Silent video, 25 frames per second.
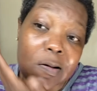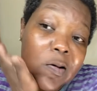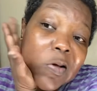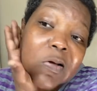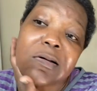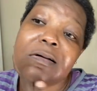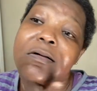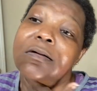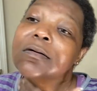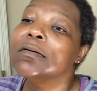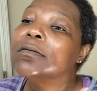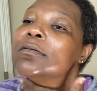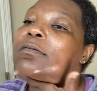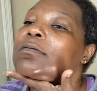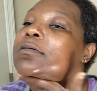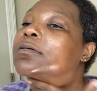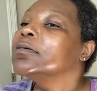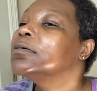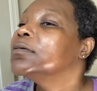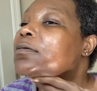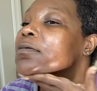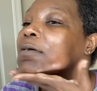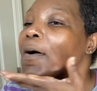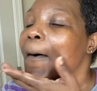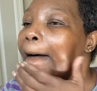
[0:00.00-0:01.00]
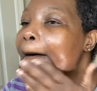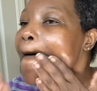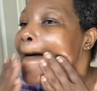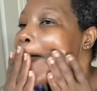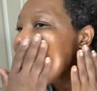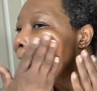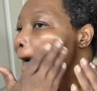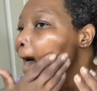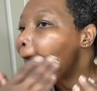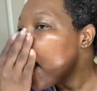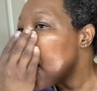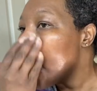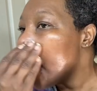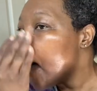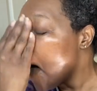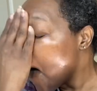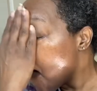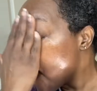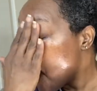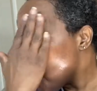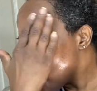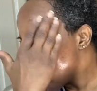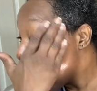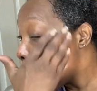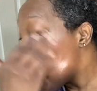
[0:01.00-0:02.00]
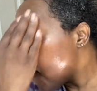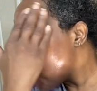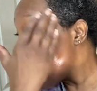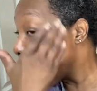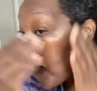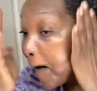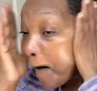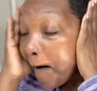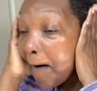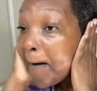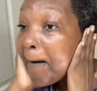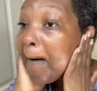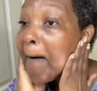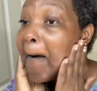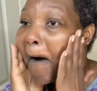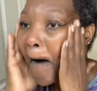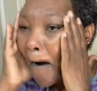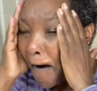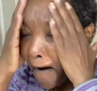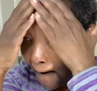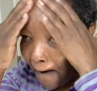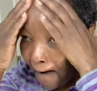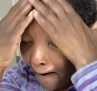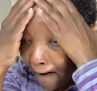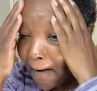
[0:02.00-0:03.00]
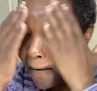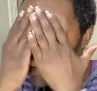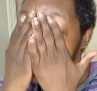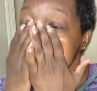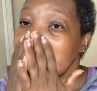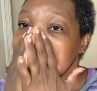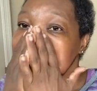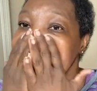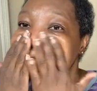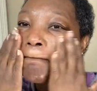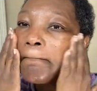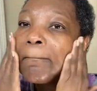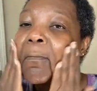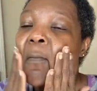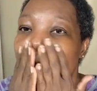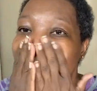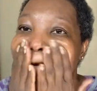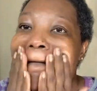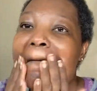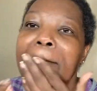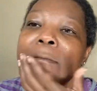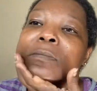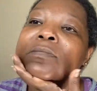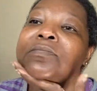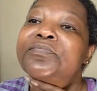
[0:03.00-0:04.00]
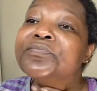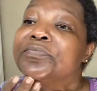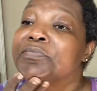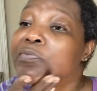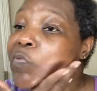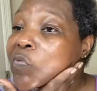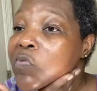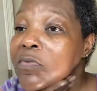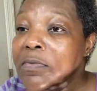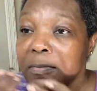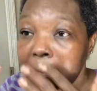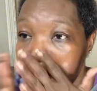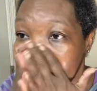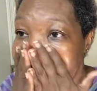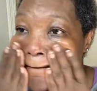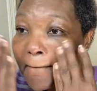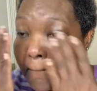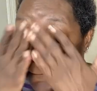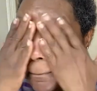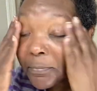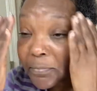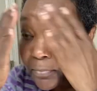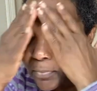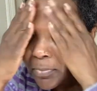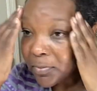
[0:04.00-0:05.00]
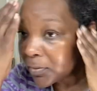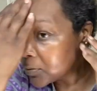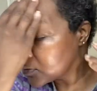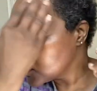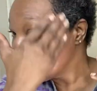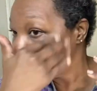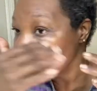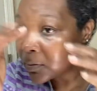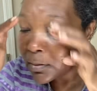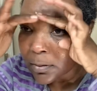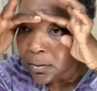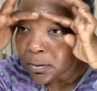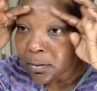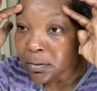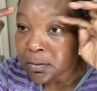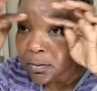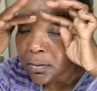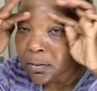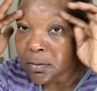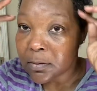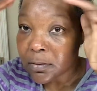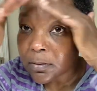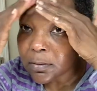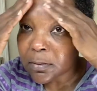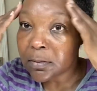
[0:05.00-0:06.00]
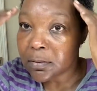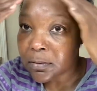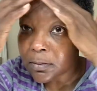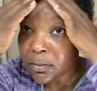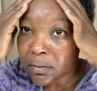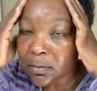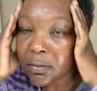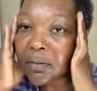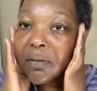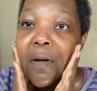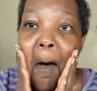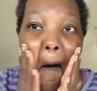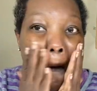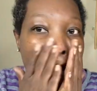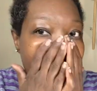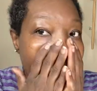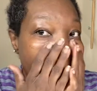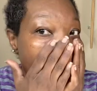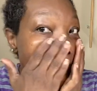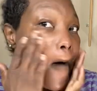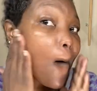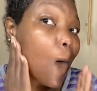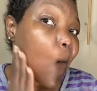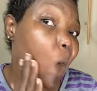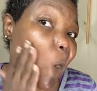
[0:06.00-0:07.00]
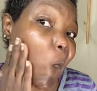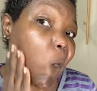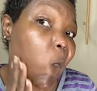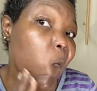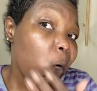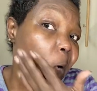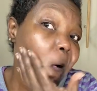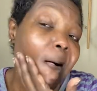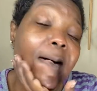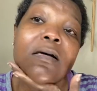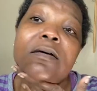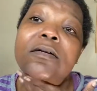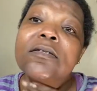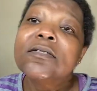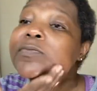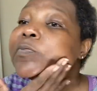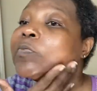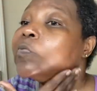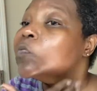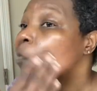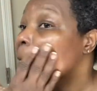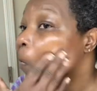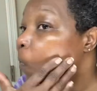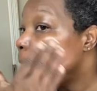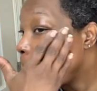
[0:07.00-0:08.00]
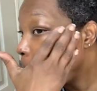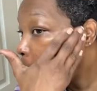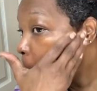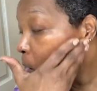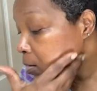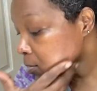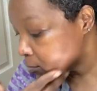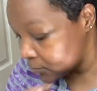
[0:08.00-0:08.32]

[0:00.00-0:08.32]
after we do the um, the oils there, I go in with my uh, K-Skins, which is